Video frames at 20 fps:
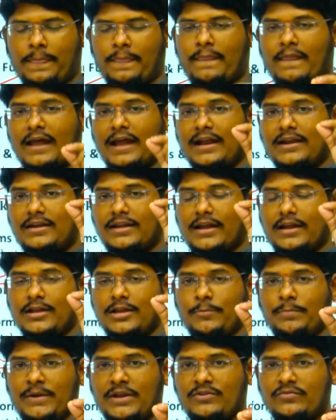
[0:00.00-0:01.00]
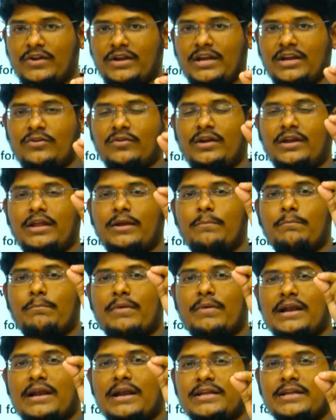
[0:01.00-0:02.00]
And NEP 2020,
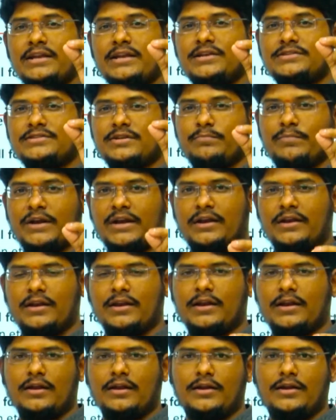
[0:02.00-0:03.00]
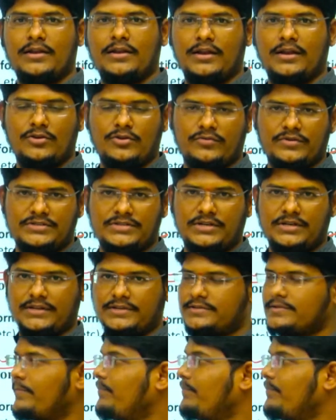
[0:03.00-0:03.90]
multidisciplinary regulatory universities.